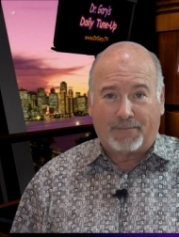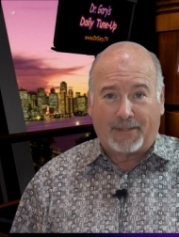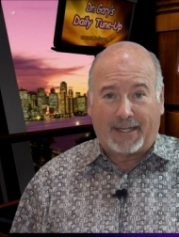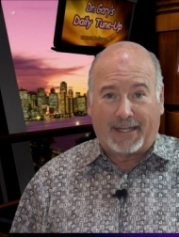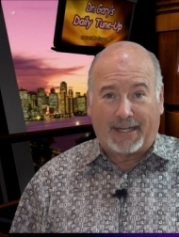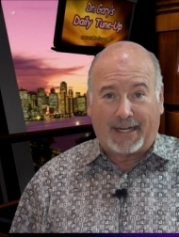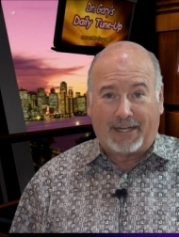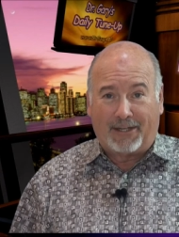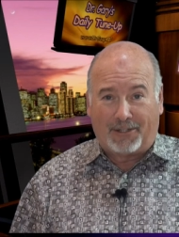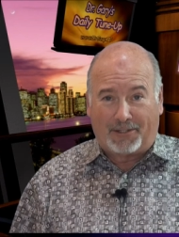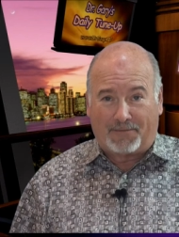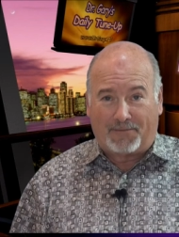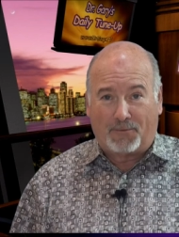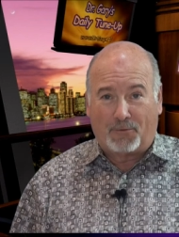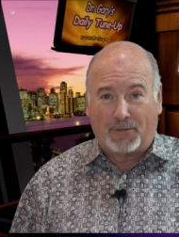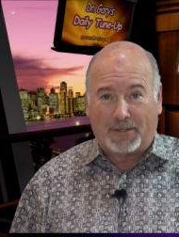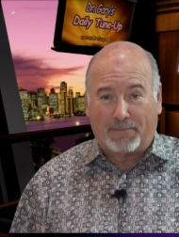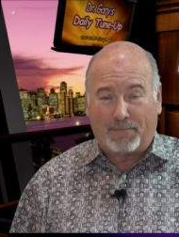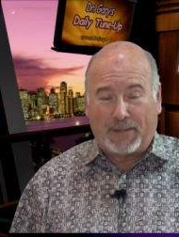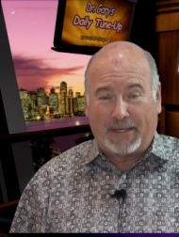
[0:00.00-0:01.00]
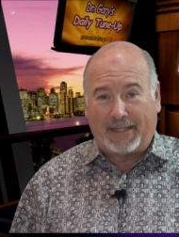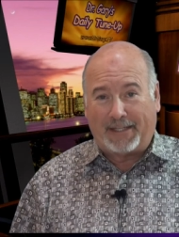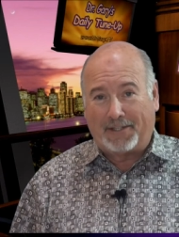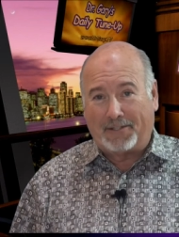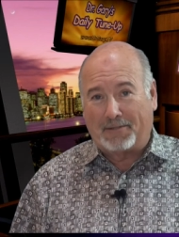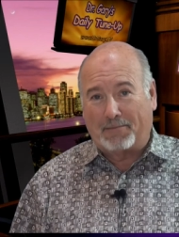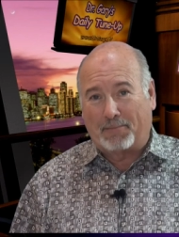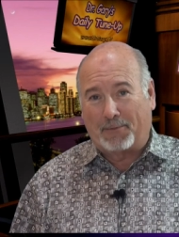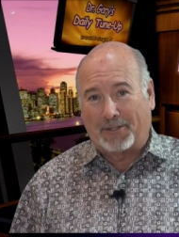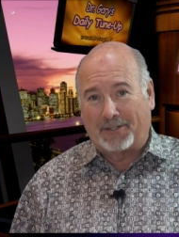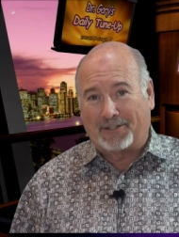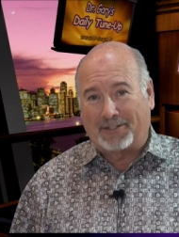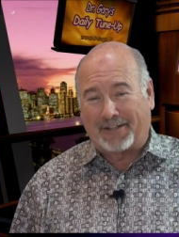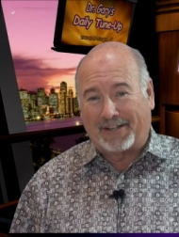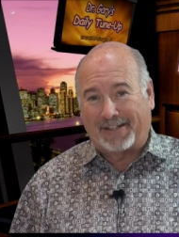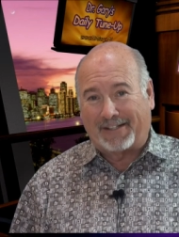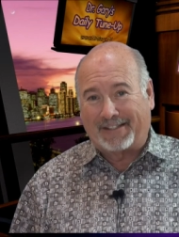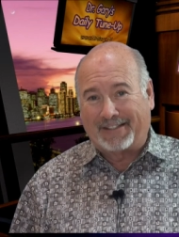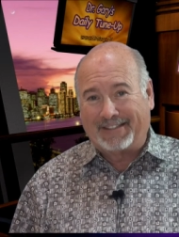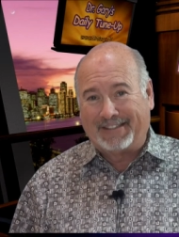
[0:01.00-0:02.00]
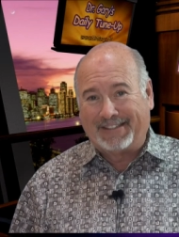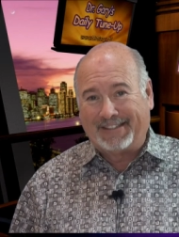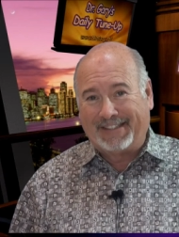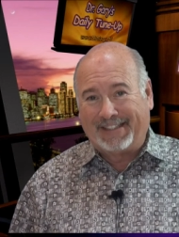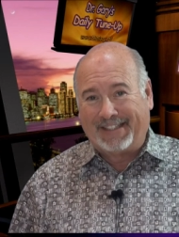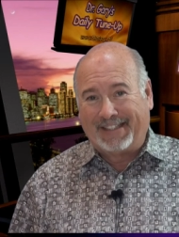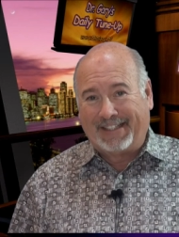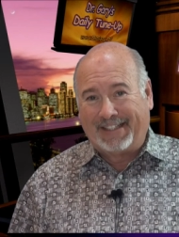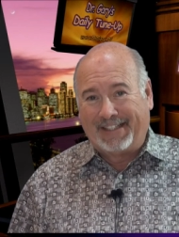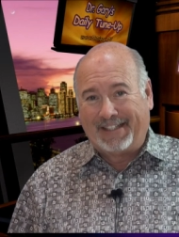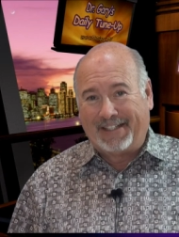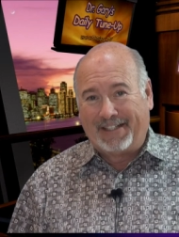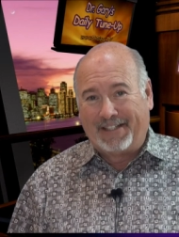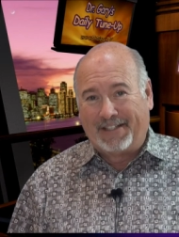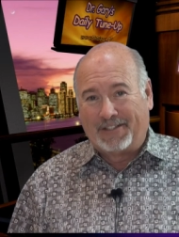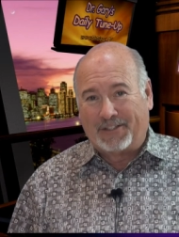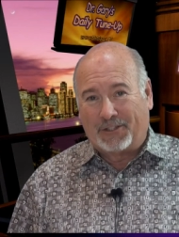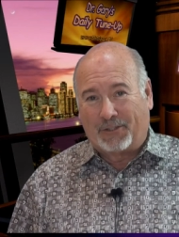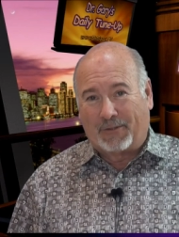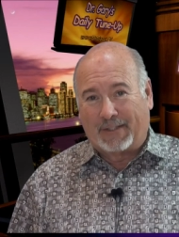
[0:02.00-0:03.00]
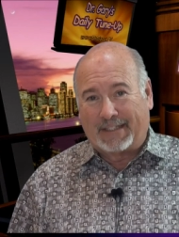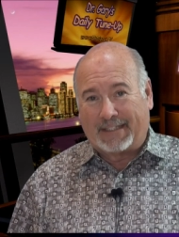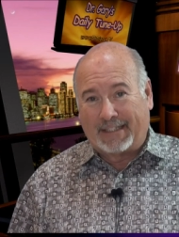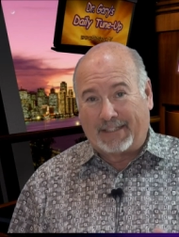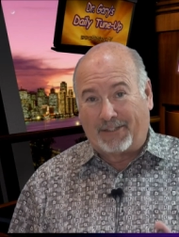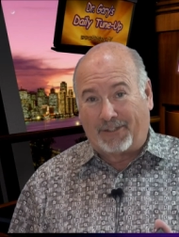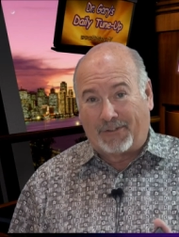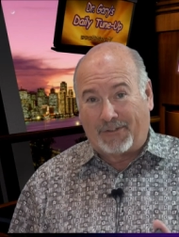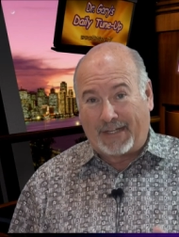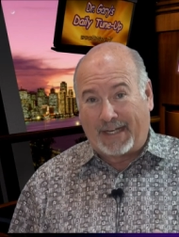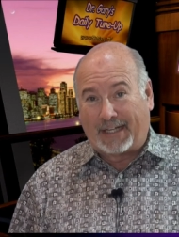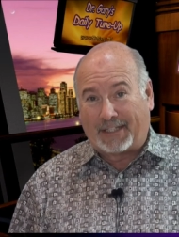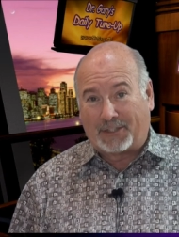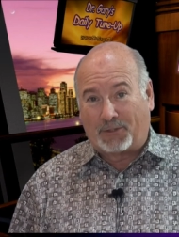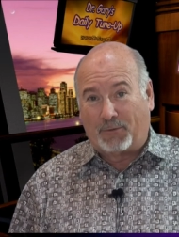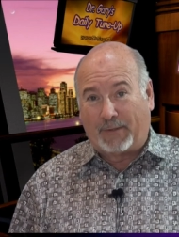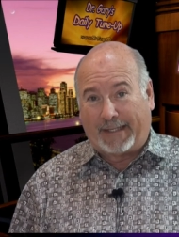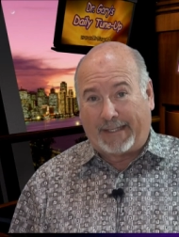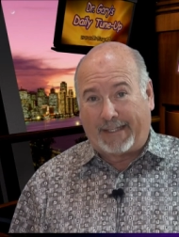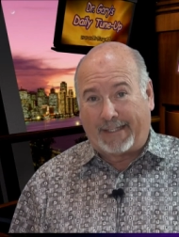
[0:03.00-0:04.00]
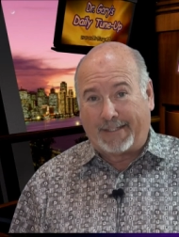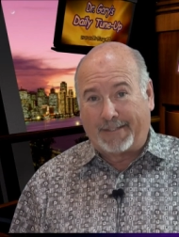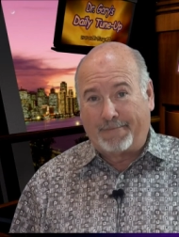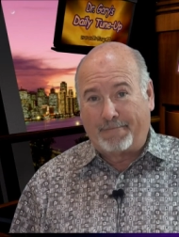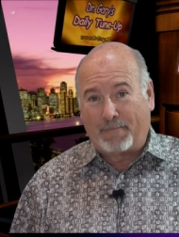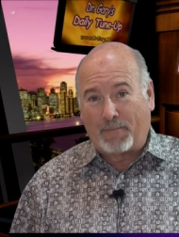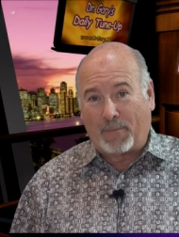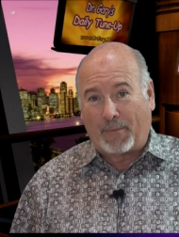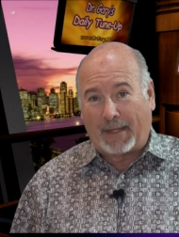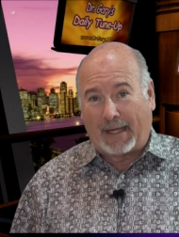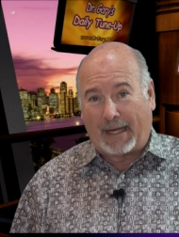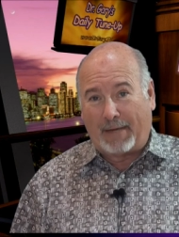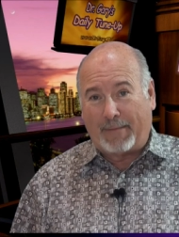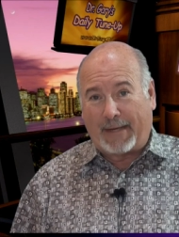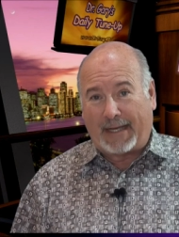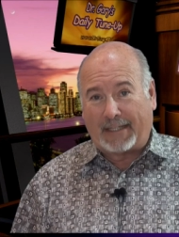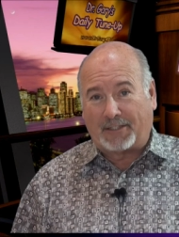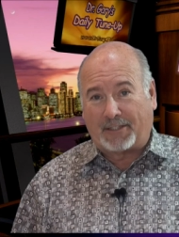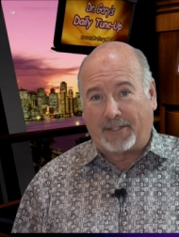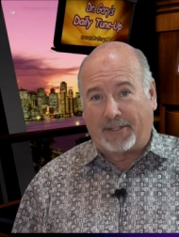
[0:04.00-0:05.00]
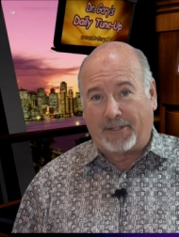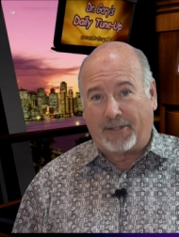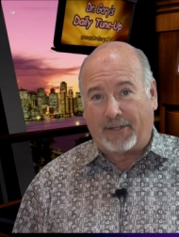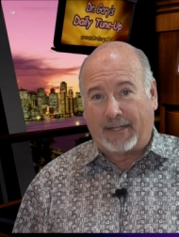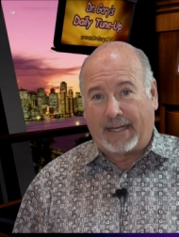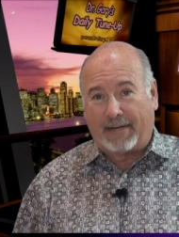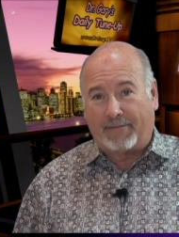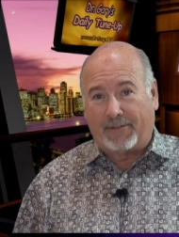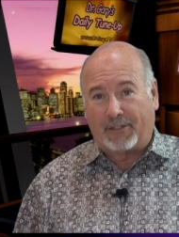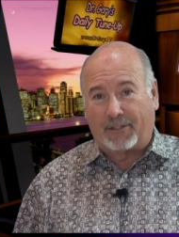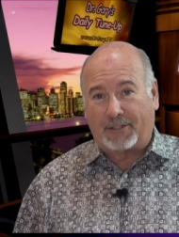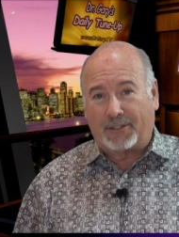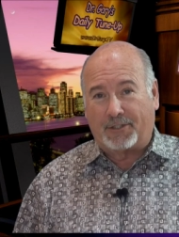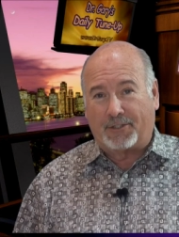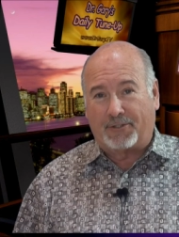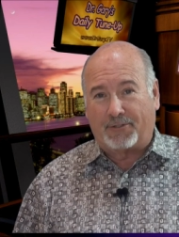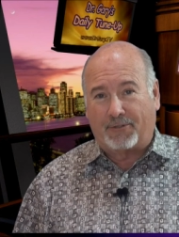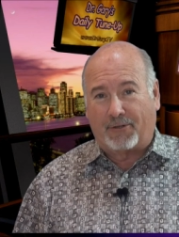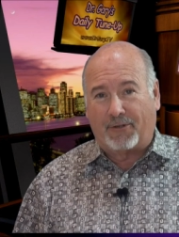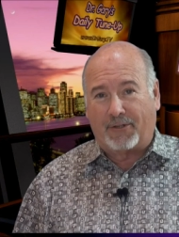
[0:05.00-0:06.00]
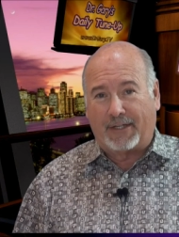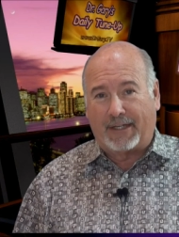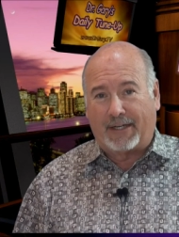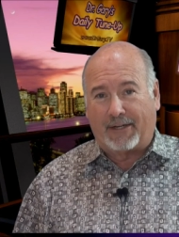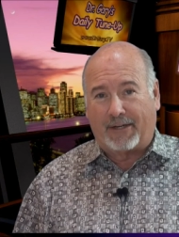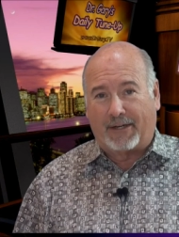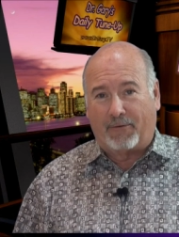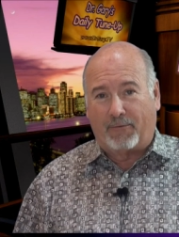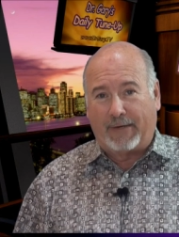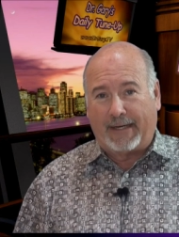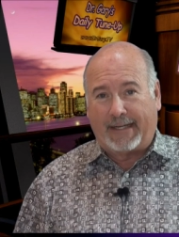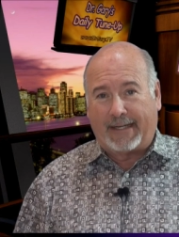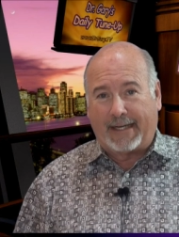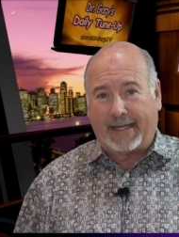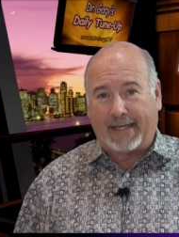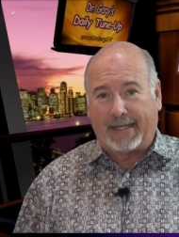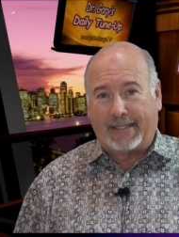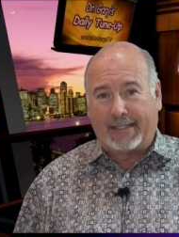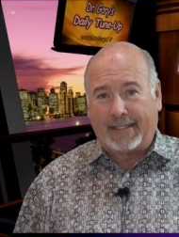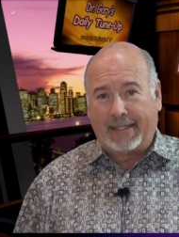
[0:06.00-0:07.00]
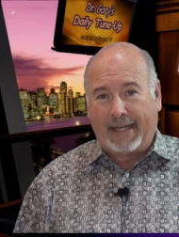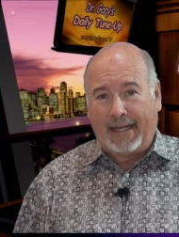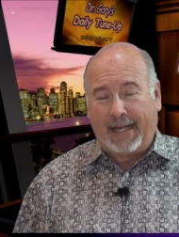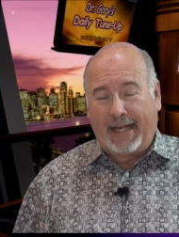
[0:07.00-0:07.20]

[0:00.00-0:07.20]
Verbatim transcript: And I look forward to meeting you in person. So until next week, I'm asking you to have an extraordinary weekend.